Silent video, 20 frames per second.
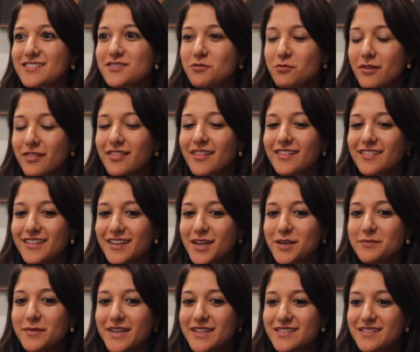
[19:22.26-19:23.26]
So one thing that
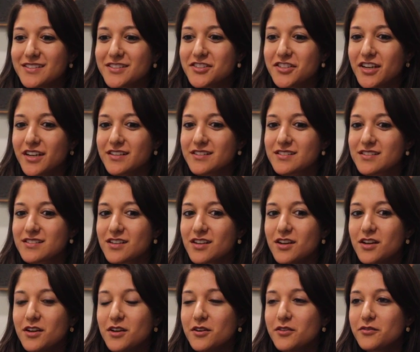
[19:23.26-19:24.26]
I might suggest
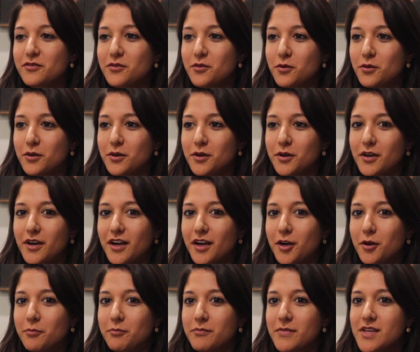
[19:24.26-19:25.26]
for
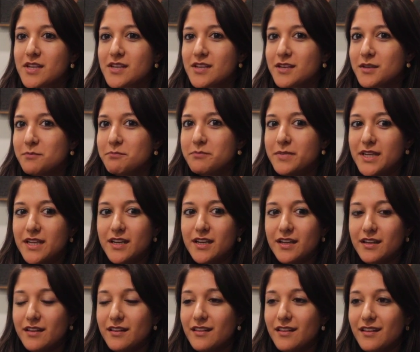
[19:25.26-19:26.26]

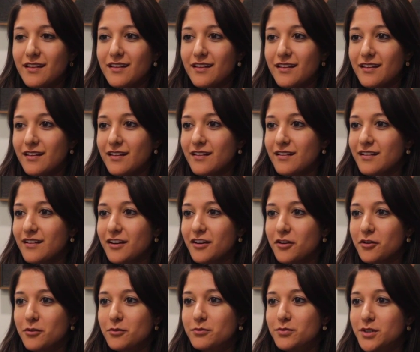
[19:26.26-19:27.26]
beating the
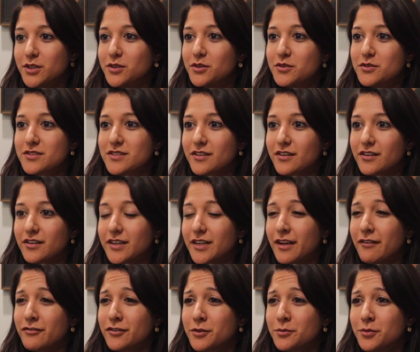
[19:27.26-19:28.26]
blues that are
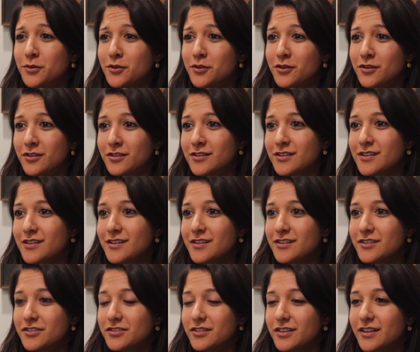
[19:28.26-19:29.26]
inevitable
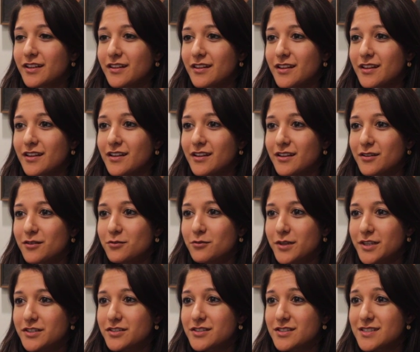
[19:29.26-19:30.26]
during the
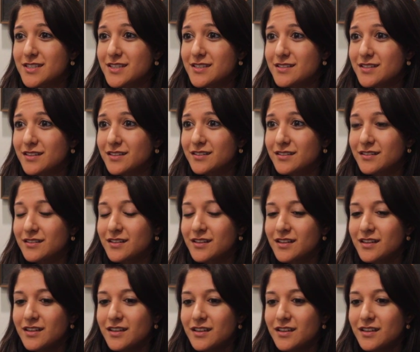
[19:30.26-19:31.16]
winter season